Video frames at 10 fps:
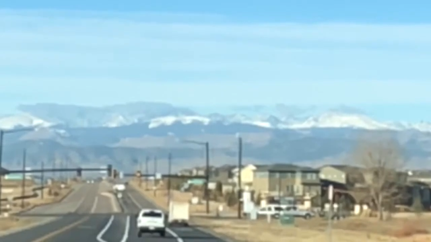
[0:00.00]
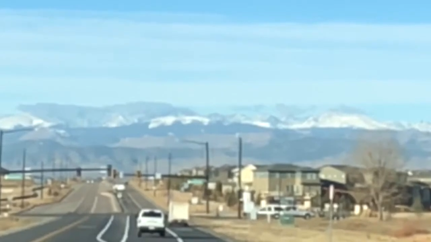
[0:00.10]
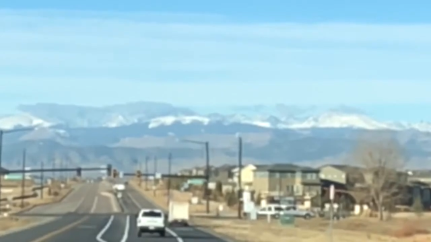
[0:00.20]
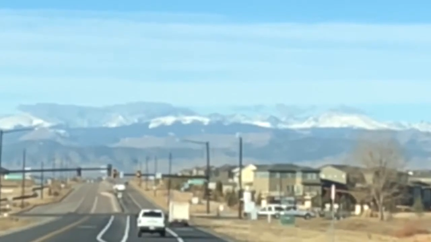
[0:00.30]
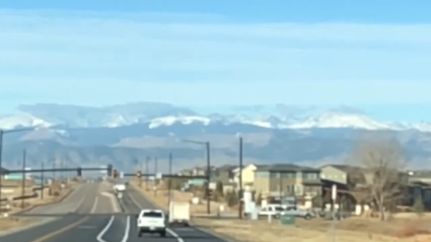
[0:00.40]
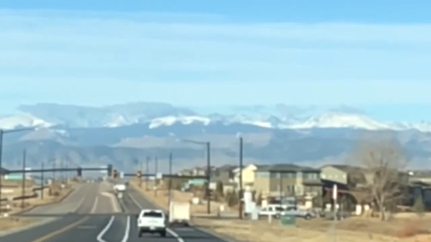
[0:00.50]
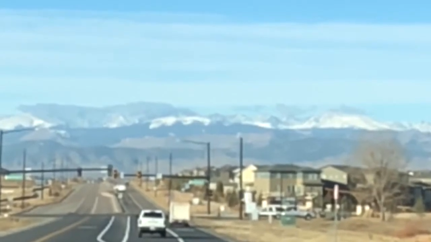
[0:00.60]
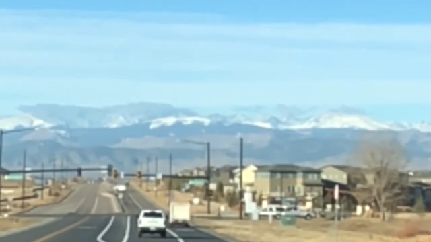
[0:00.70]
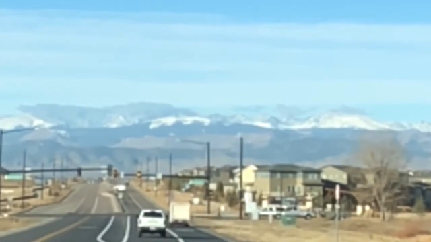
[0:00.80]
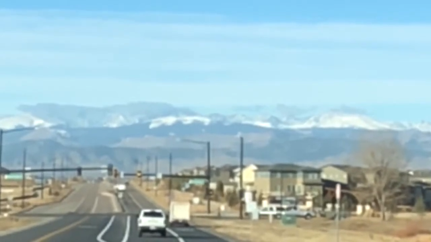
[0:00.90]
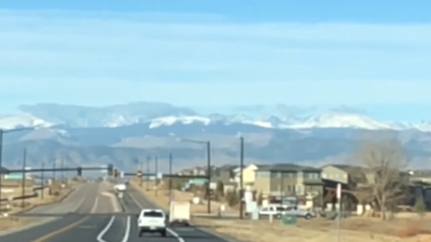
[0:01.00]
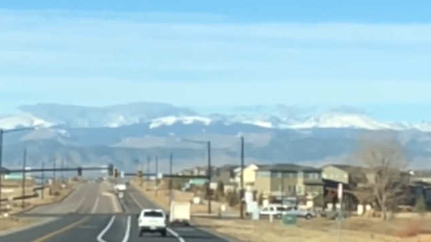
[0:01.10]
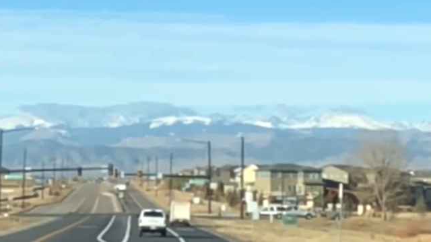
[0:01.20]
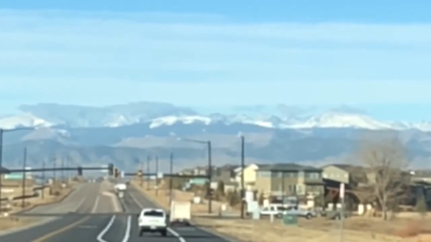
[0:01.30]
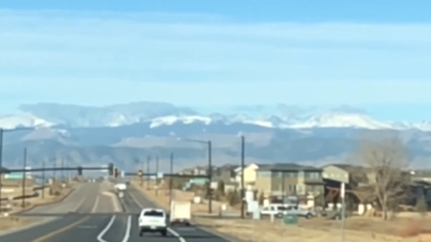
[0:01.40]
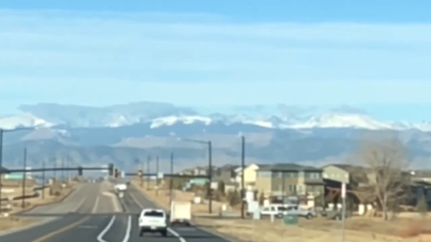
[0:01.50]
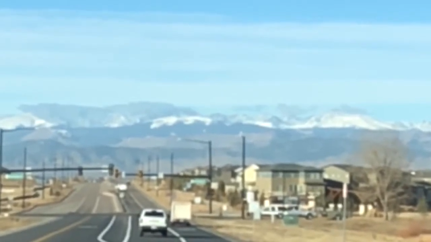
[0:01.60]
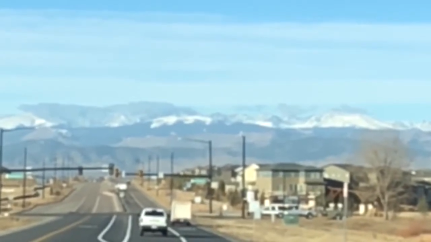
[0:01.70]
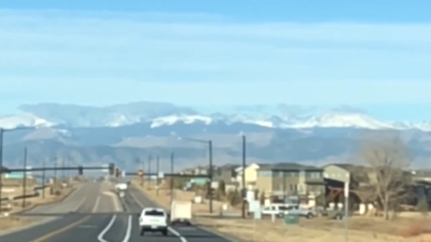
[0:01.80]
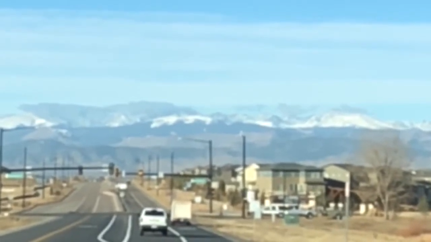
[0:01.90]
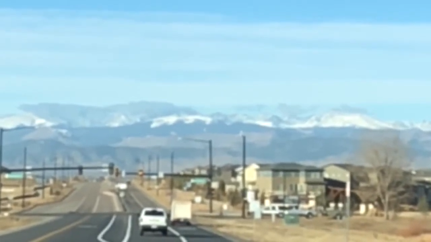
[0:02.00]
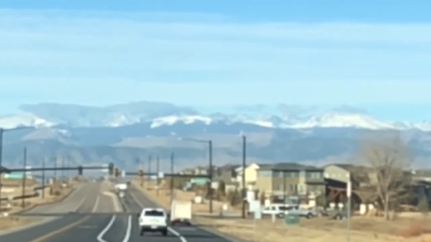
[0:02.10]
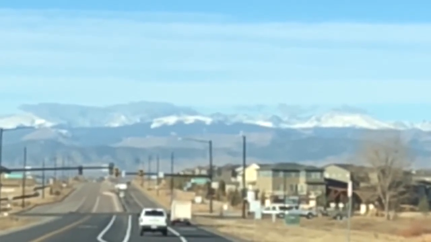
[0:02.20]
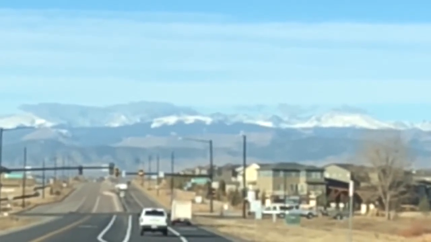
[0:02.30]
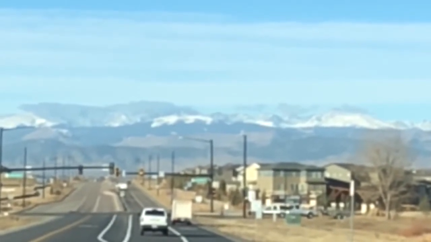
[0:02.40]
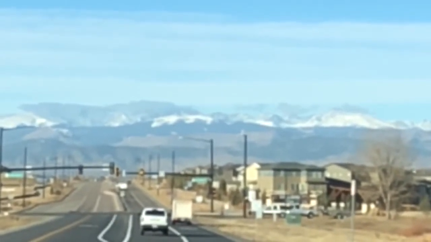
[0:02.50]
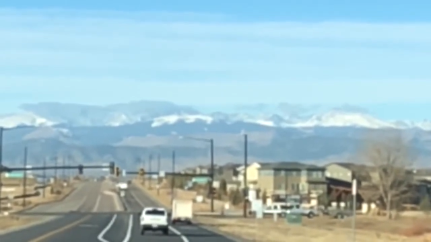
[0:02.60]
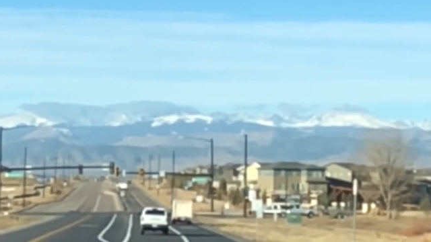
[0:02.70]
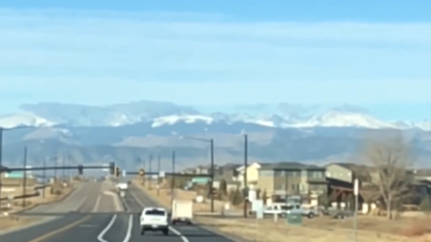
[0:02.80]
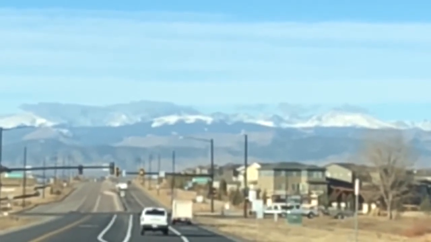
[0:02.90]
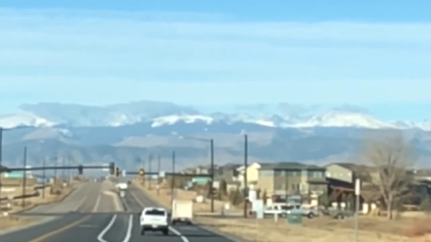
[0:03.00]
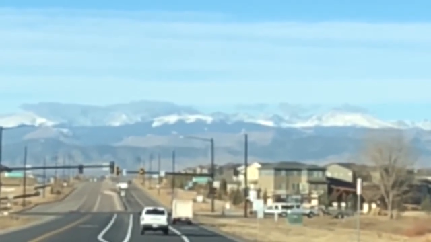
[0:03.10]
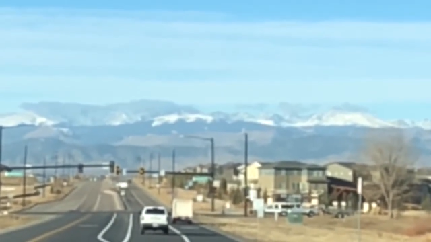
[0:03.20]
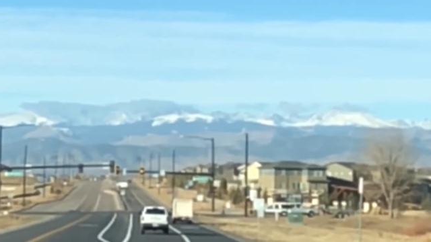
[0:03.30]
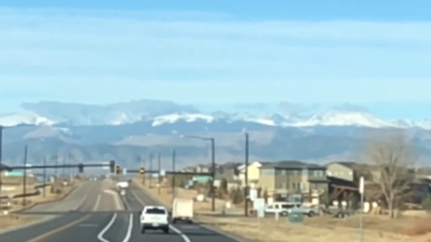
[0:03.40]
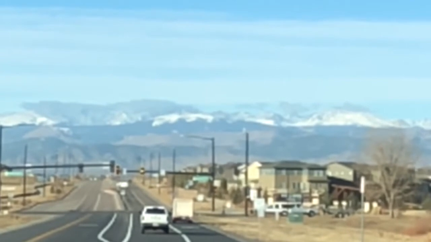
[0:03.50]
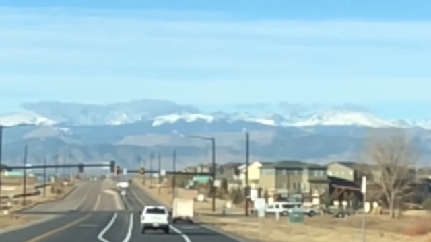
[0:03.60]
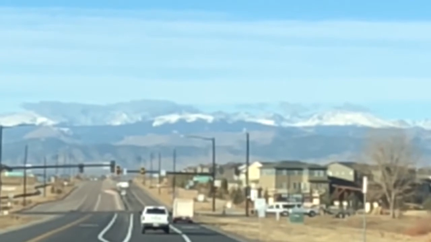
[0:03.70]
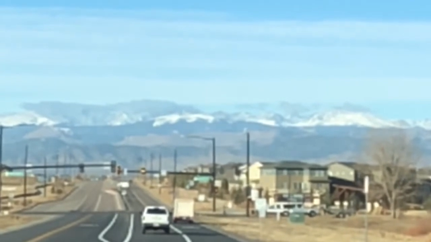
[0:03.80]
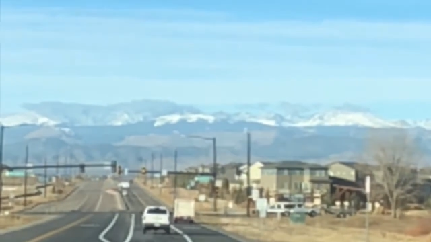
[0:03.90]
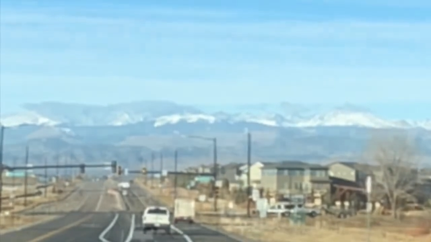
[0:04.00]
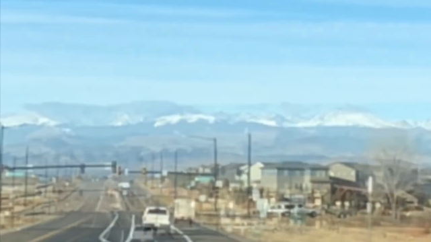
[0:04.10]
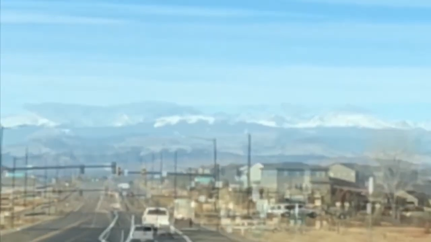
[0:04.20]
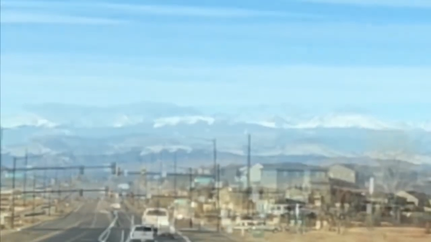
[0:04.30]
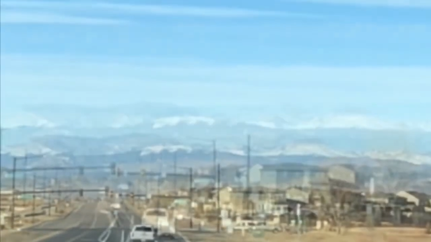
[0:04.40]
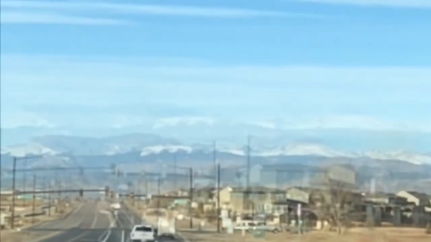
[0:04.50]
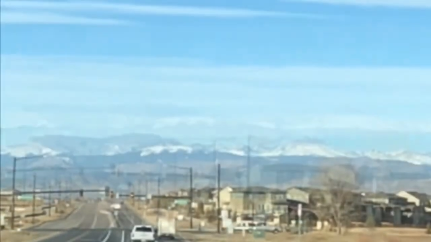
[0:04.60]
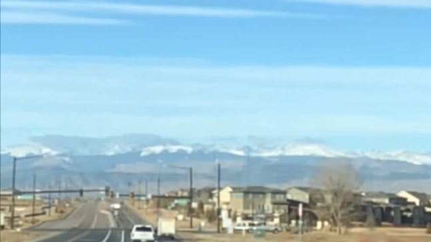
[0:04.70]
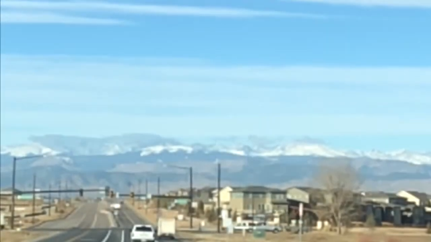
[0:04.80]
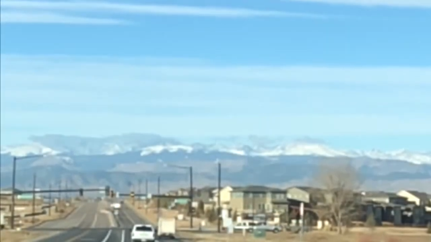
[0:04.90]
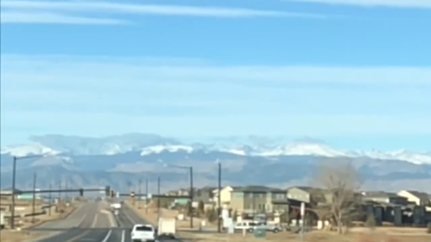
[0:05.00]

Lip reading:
Nobody's mouth can be seen.